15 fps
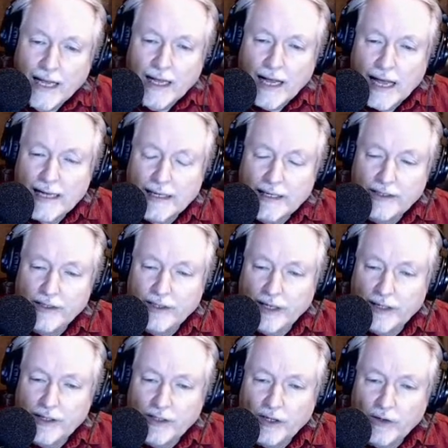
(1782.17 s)

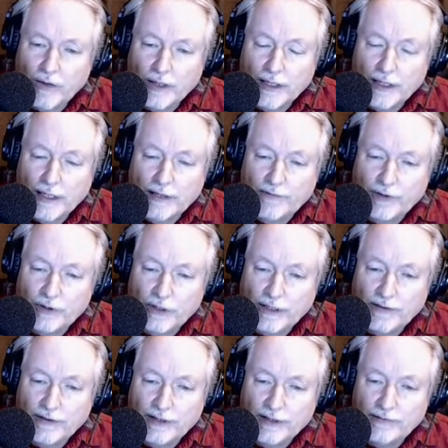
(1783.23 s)
If
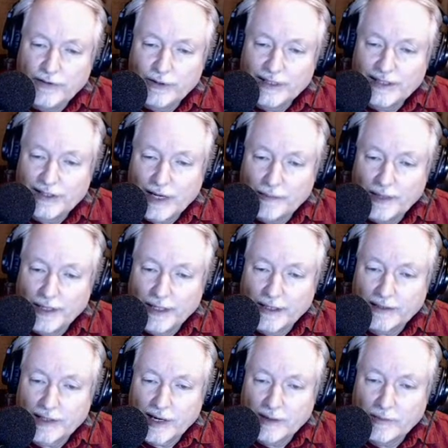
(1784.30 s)
you examine
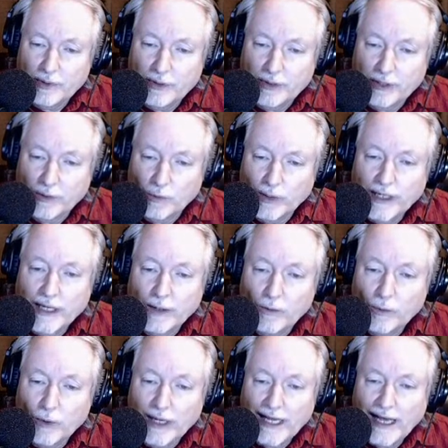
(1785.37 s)
that time period,
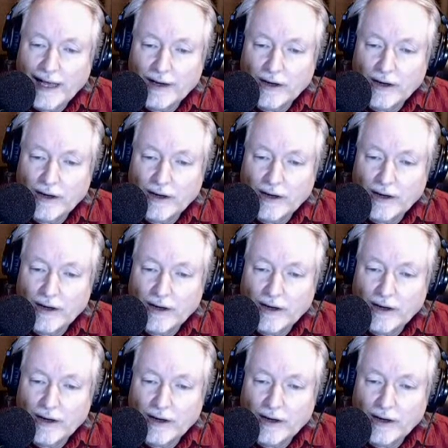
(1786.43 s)
we had